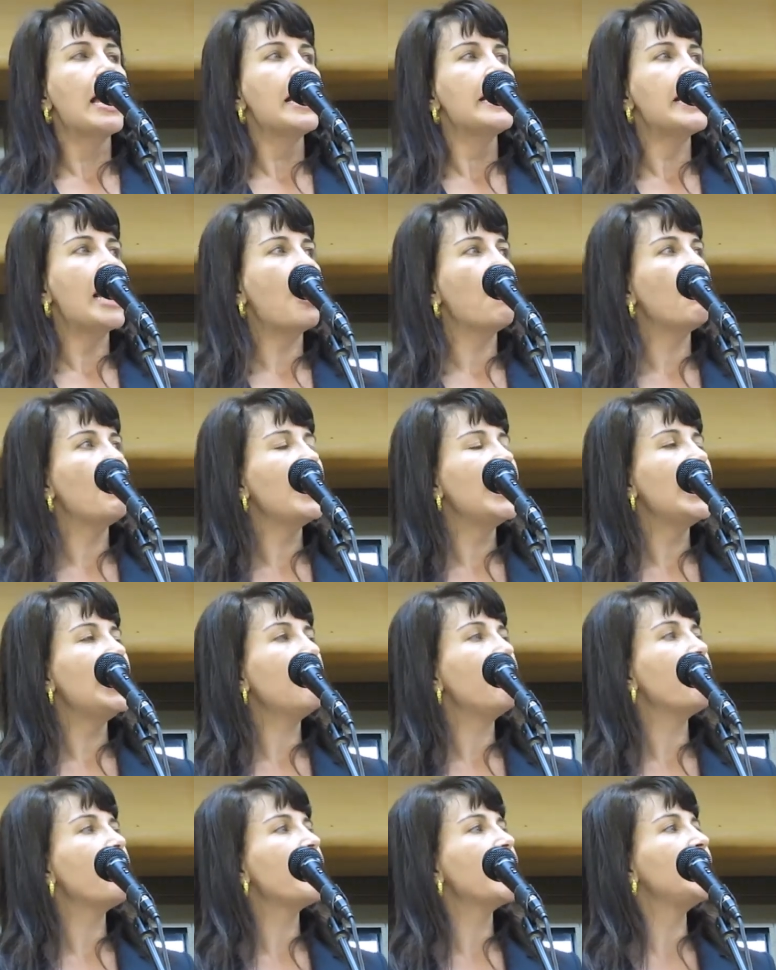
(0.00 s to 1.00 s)
Now,
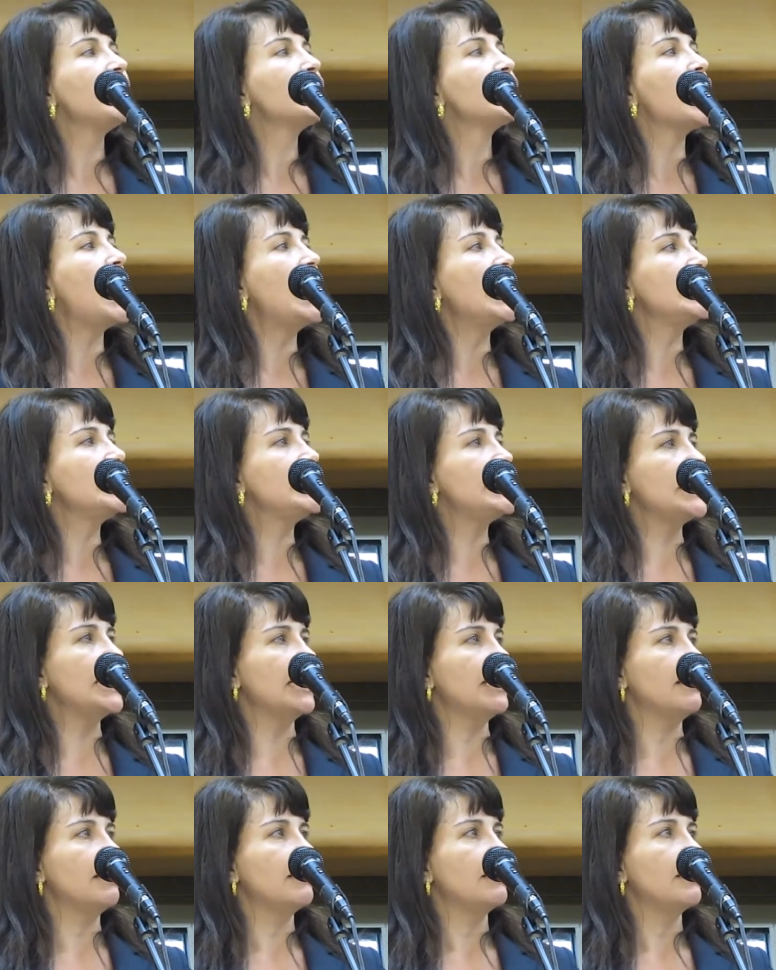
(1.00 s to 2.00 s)
if this
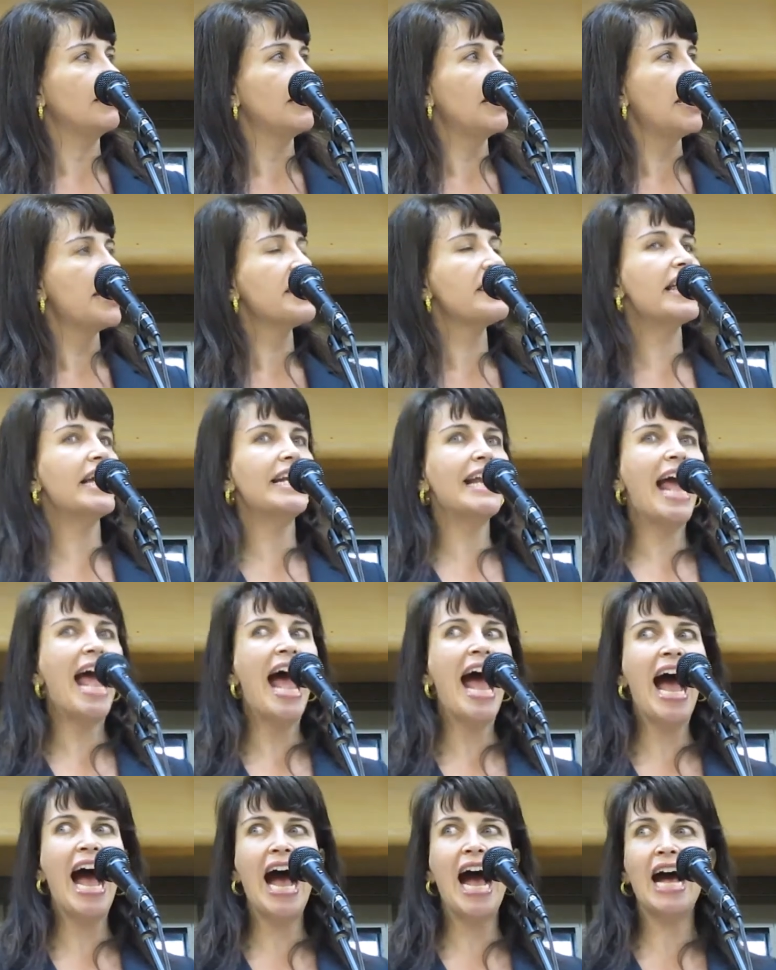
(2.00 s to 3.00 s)
idea that
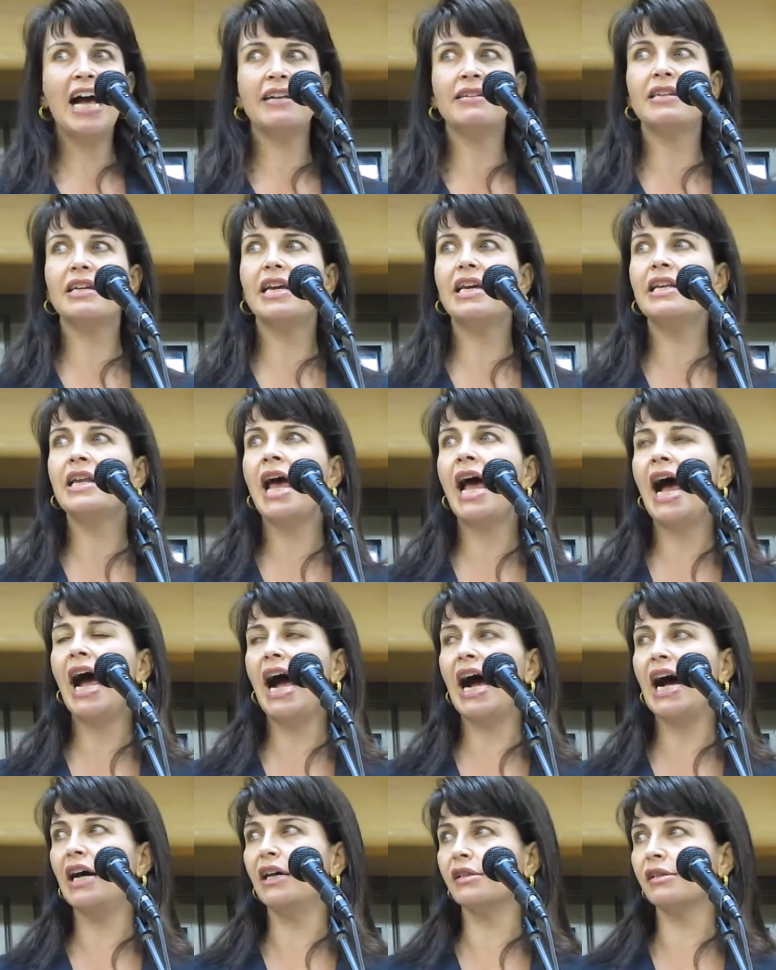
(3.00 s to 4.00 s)
had and
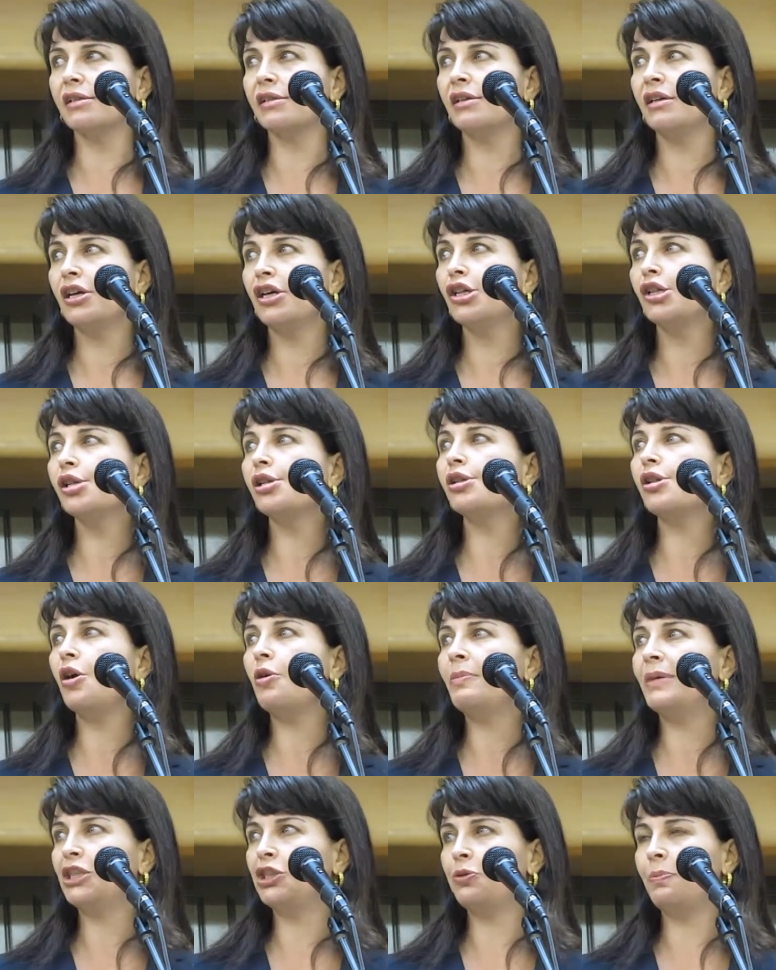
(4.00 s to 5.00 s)
has
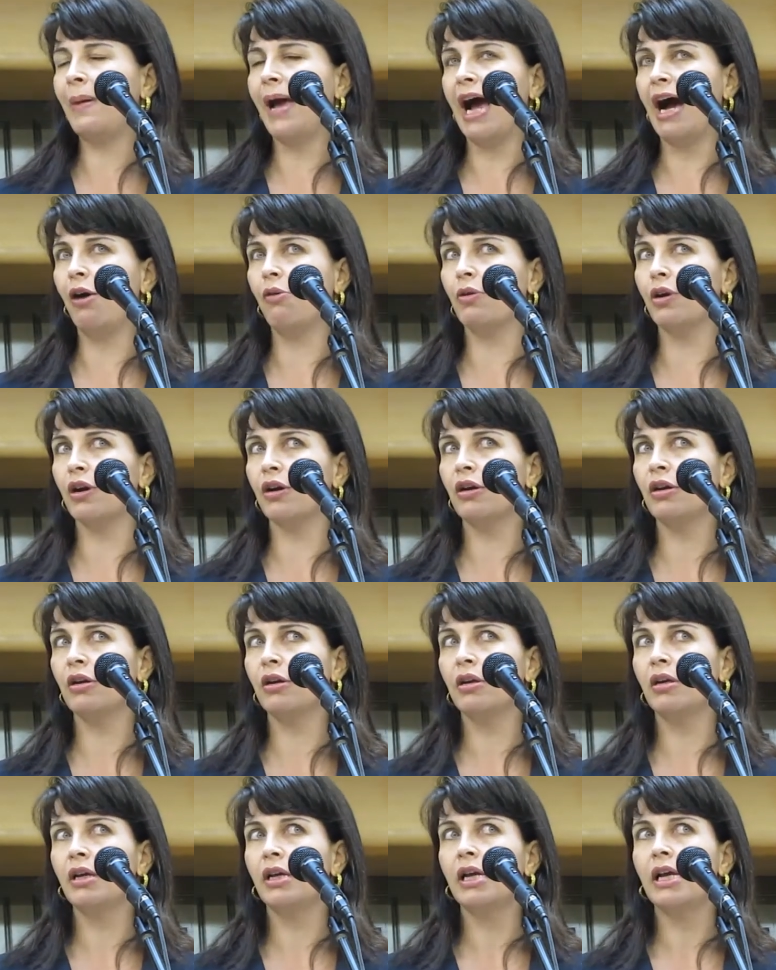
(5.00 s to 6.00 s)
so much power
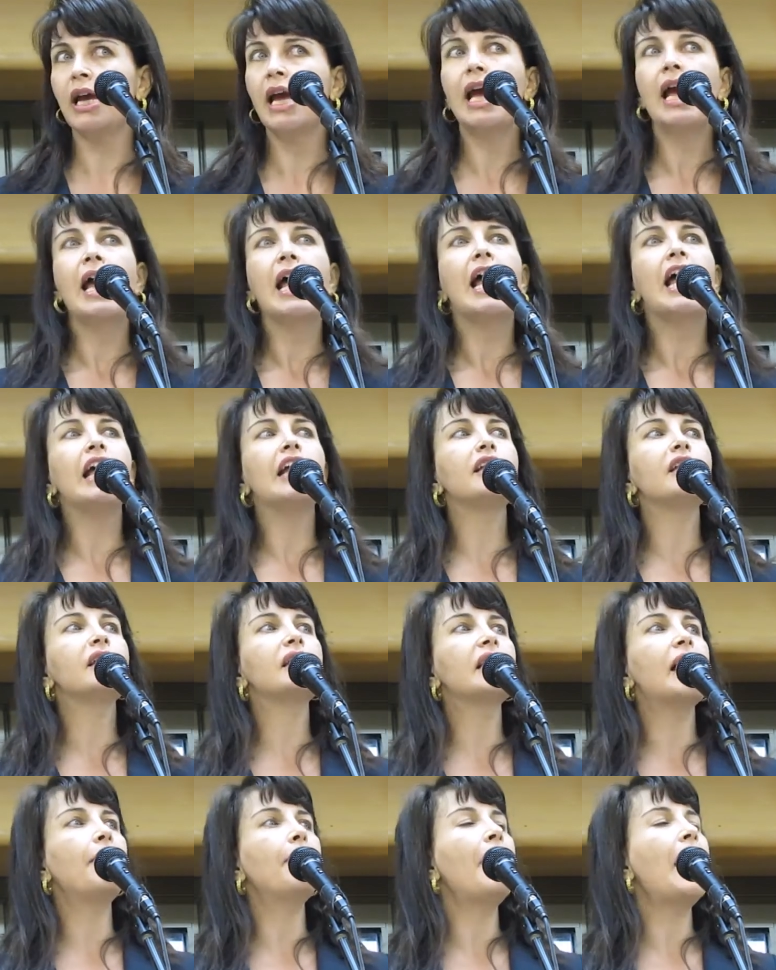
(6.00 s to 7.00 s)
is
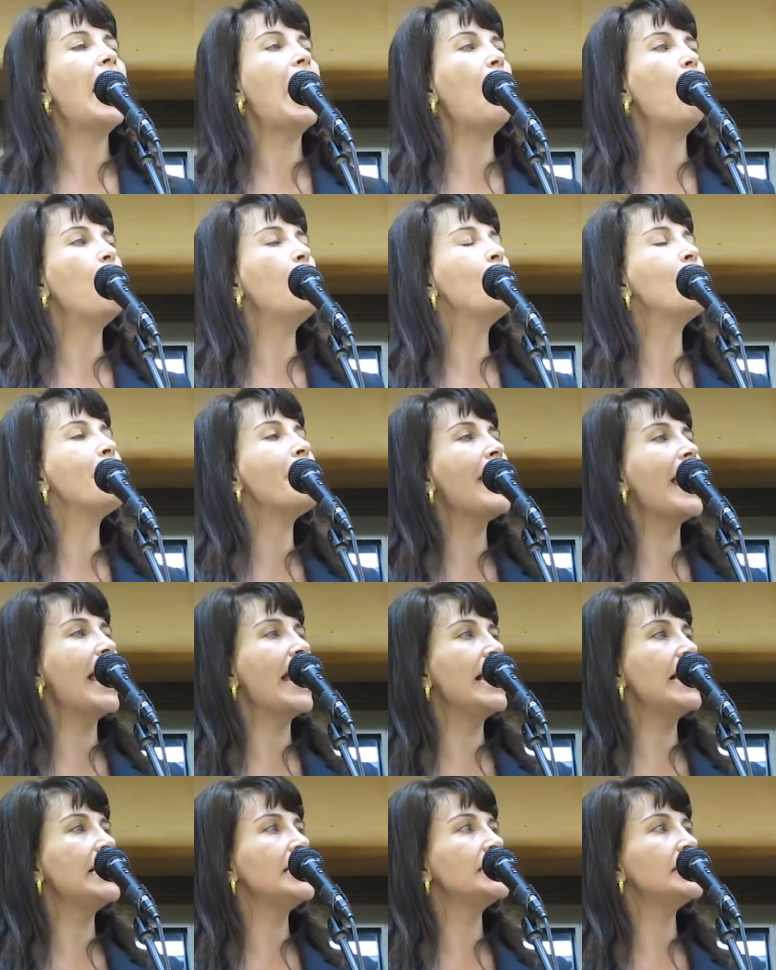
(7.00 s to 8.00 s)
somehow
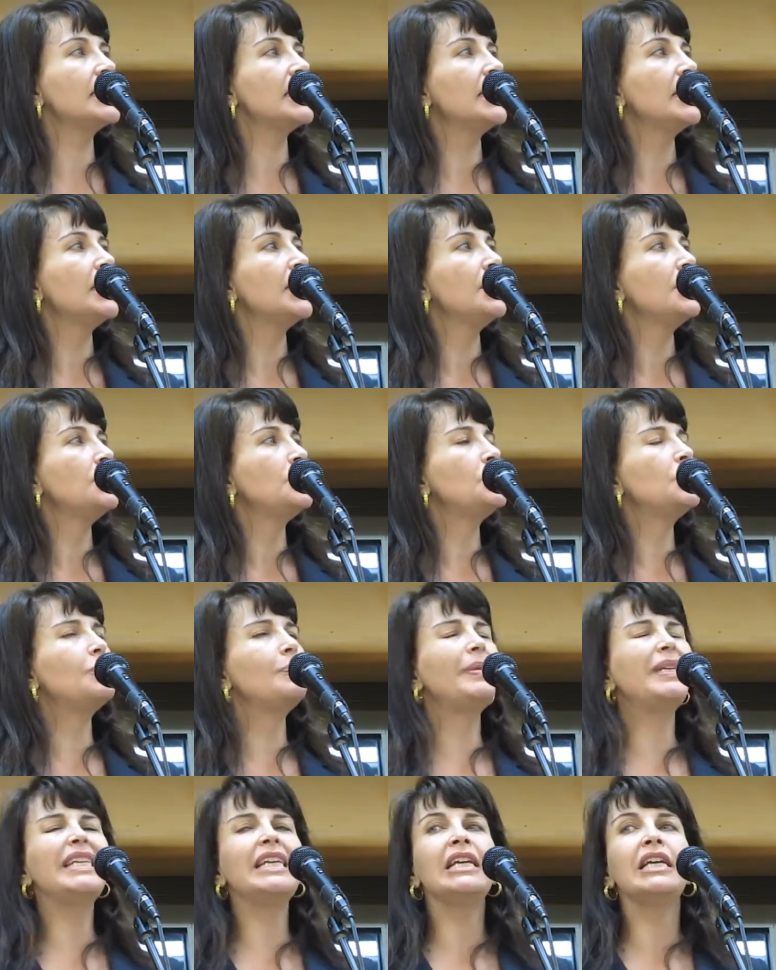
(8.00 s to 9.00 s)
made to
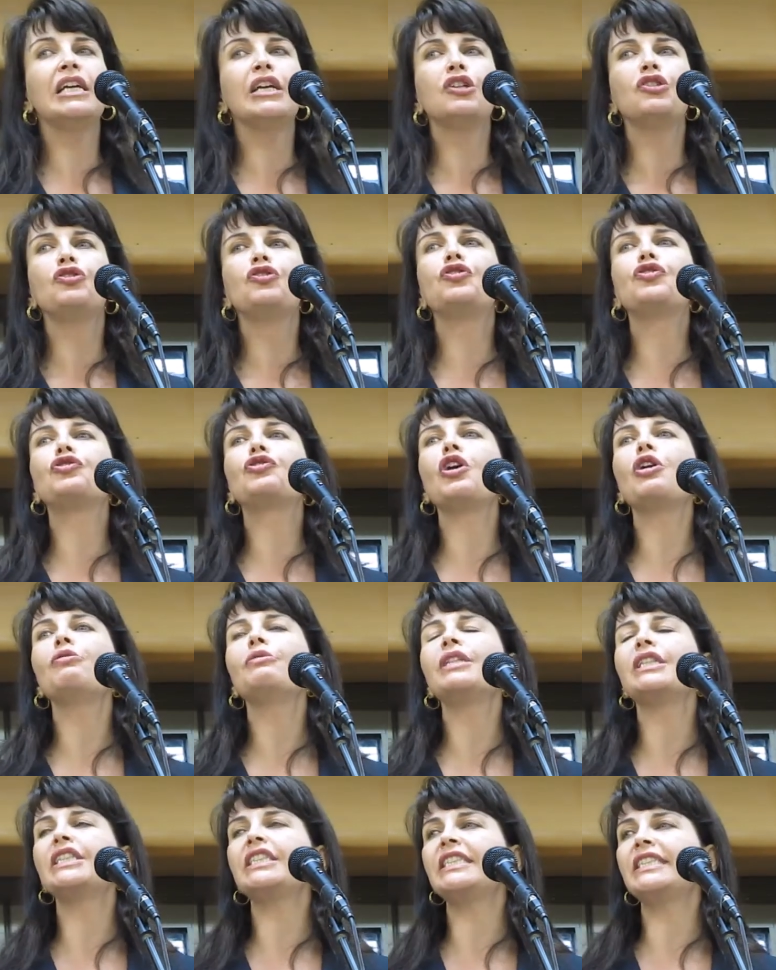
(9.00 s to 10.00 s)
be
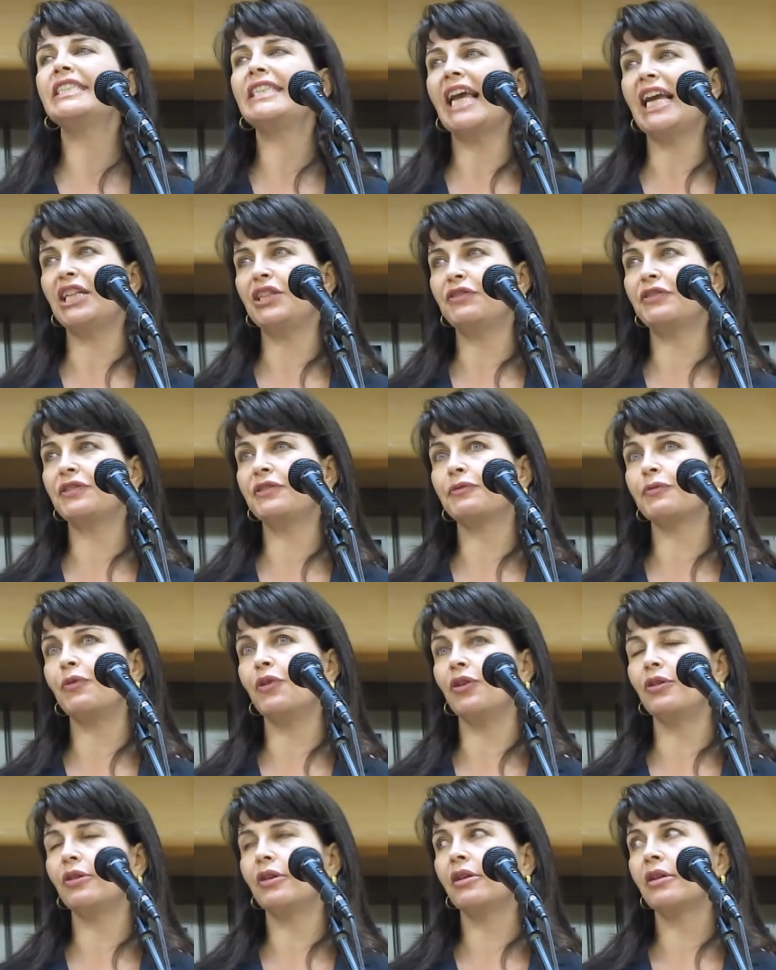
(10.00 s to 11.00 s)
so
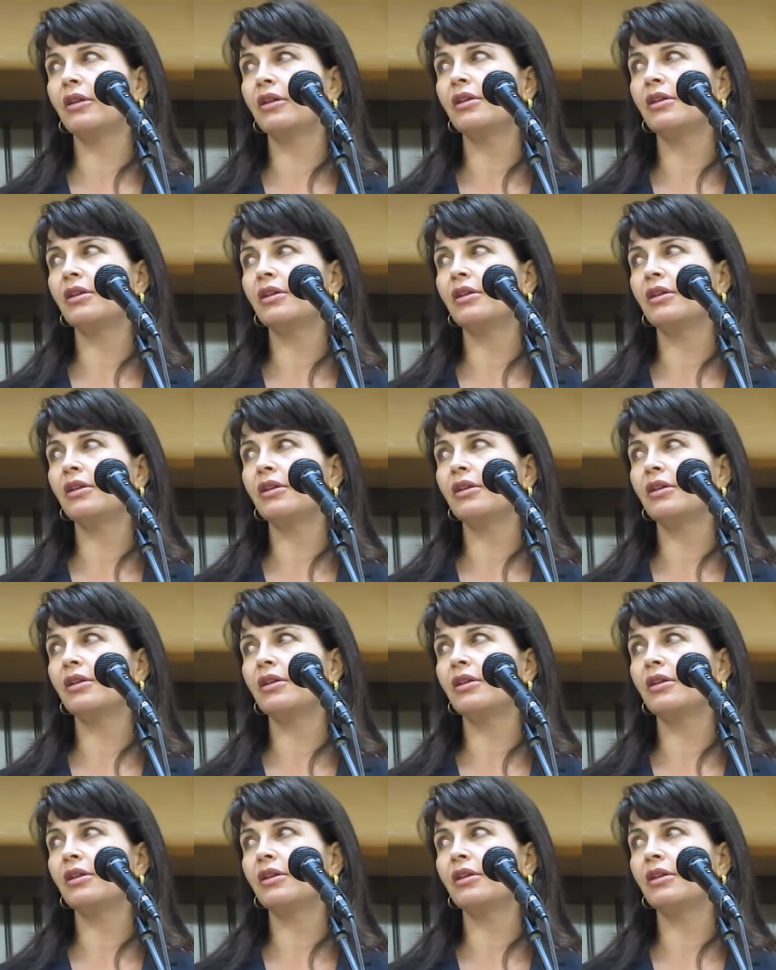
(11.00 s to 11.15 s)
distasteful,